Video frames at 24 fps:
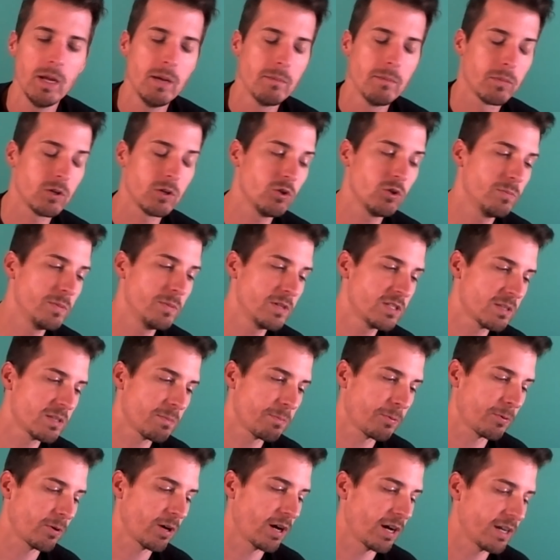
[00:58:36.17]
but you'd be
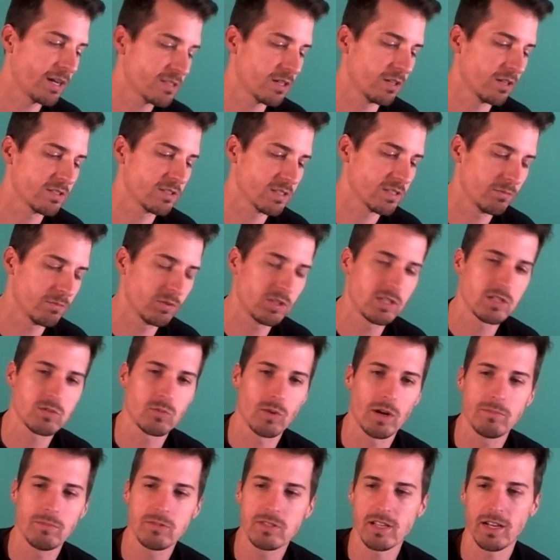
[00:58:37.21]
surprised on some of these
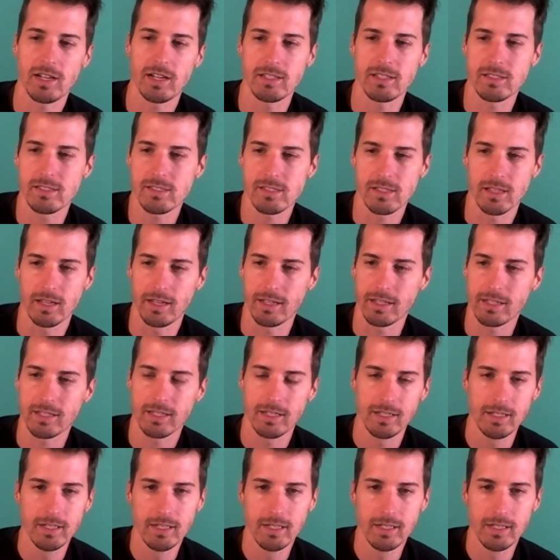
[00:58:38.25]
websites like,